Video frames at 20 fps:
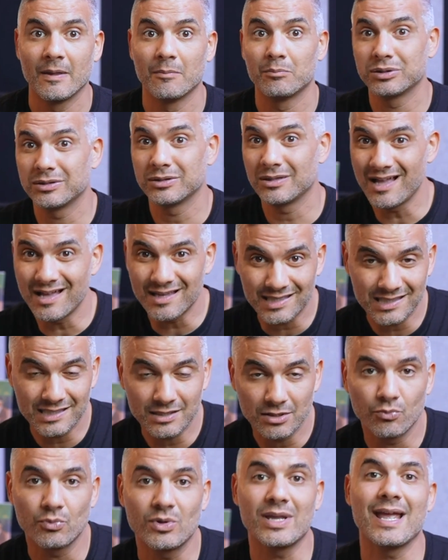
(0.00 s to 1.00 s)

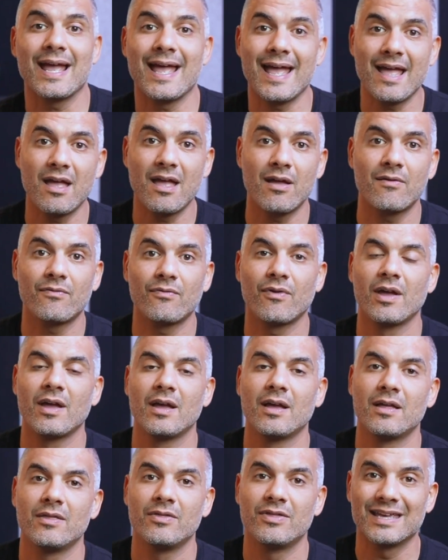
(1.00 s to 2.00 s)
Plus, we have
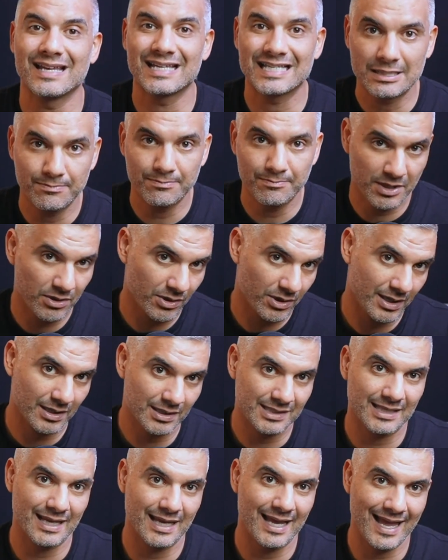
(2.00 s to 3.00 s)
the
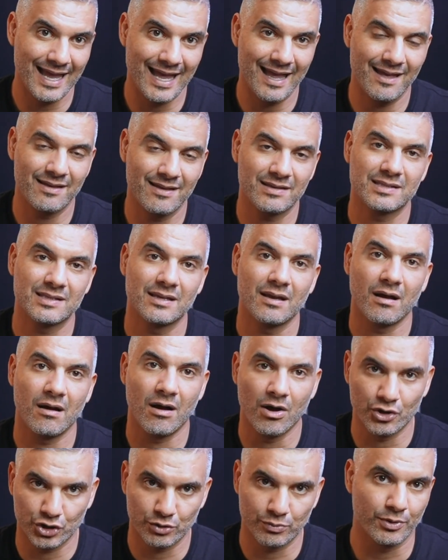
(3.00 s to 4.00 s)
experience as
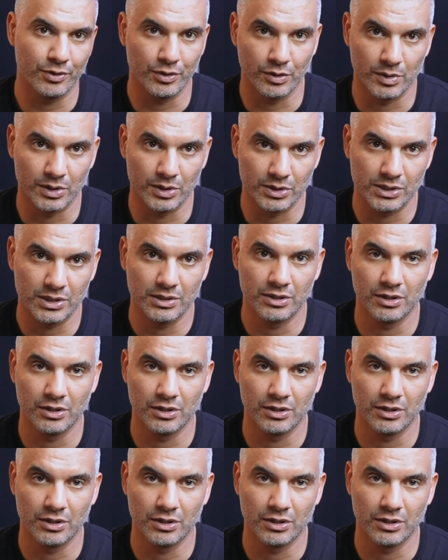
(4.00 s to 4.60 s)
entrepreneurs.